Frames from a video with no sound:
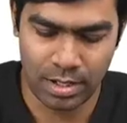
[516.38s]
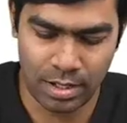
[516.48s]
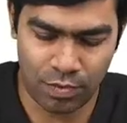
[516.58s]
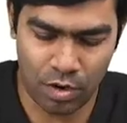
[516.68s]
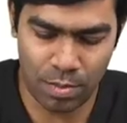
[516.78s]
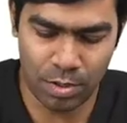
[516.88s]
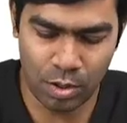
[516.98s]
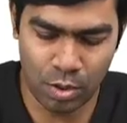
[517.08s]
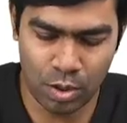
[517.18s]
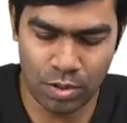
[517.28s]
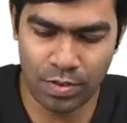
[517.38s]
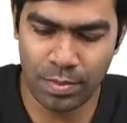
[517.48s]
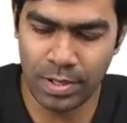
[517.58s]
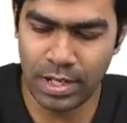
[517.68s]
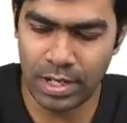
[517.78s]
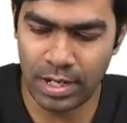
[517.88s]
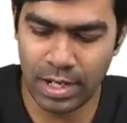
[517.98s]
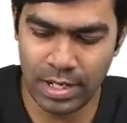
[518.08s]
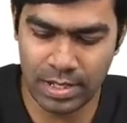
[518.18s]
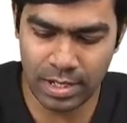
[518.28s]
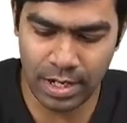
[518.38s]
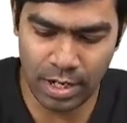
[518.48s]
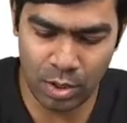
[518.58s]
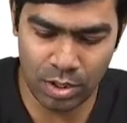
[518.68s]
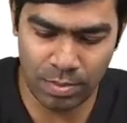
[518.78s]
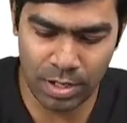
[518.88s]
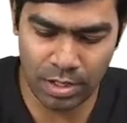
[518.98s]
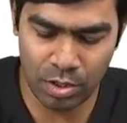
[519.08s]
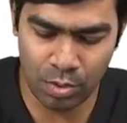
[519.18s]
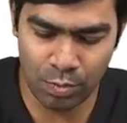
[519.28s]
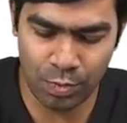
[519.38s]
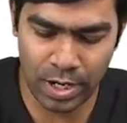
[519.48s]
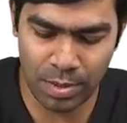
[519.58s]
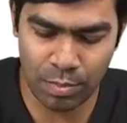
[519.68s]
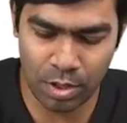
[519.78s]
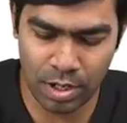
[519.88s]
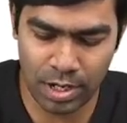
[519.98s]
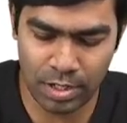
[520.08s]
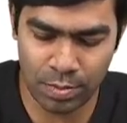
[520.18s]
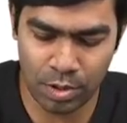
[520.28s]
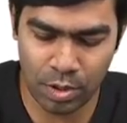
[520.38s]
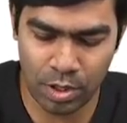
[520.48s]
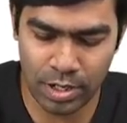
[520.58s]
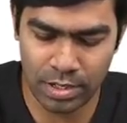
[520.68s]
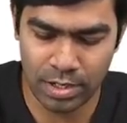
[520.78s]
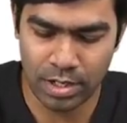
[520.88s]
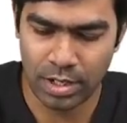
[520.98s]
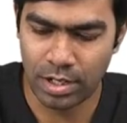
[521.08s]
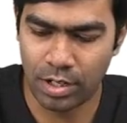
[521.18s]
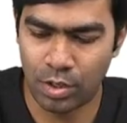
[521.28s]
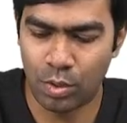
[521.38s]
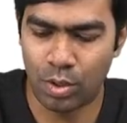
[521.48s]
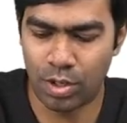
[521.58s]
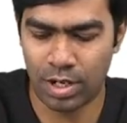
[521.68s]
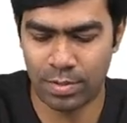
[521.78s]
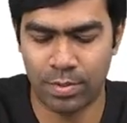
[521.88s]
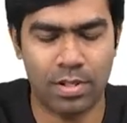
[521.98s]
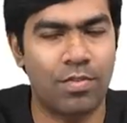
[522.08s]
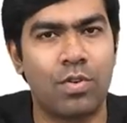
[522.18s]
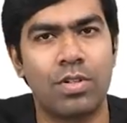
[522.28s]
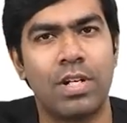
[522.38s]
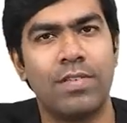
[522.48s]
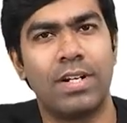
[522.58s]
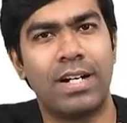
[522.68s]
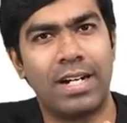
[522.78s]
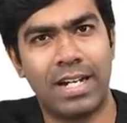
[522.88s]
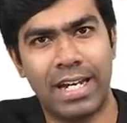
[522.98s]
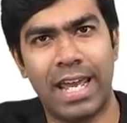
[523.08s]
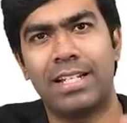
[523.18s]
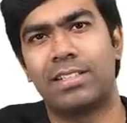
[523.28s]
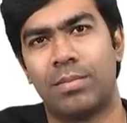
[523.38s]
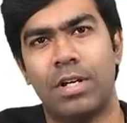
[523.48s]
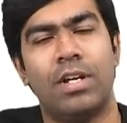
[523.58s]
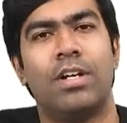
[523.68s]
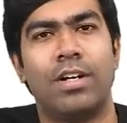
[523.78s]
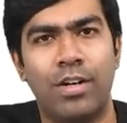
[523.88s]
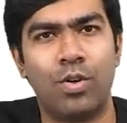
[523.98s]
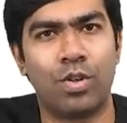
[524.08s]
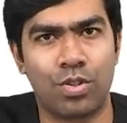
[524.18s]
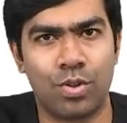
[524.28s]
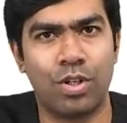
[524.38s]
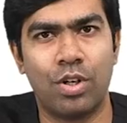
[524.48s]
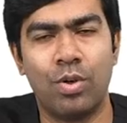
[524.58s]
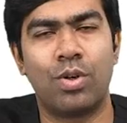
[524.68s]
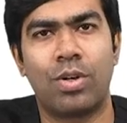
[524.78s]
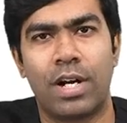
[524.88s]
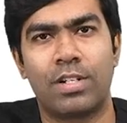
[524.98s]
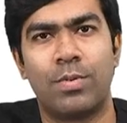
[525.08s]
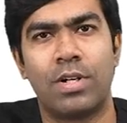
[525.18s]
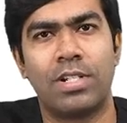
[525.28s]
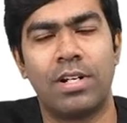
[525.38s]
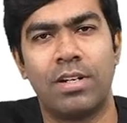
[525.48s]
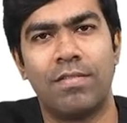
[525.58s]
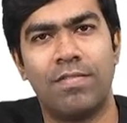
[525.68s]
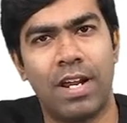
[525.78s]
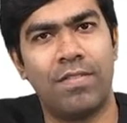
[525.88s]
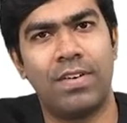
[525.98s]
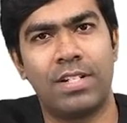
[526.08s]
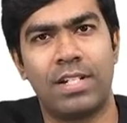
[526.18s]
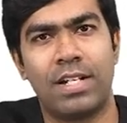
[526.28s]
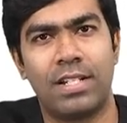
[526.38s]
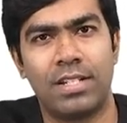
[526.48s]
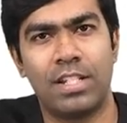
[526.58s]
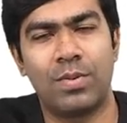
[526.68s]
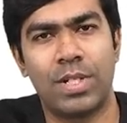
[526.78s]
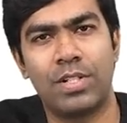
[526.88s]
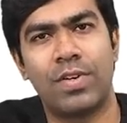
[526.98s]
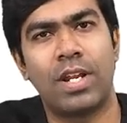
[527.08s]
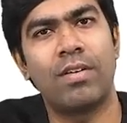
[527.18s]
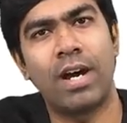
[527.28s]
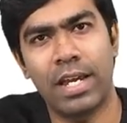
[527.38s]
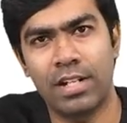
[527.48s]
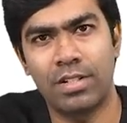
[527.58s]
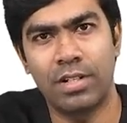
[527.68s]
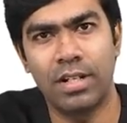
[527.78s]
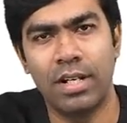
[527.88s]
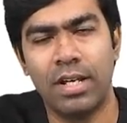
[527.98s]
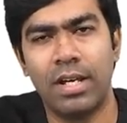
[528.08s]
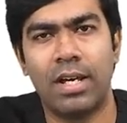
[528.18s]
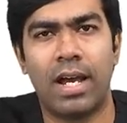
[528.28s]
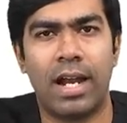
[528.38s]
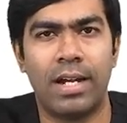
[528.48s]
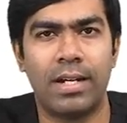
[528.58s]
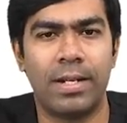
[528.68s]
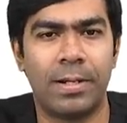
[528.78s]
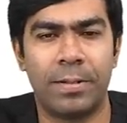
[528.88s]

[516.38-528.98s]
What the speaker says: the formed glucose will be released into the blood through a very important transporter called as GLUT2 transporters. Of course, liver takes up glucose through the GLUT2 transporters in well-fed states and the situations where you have high insulin, and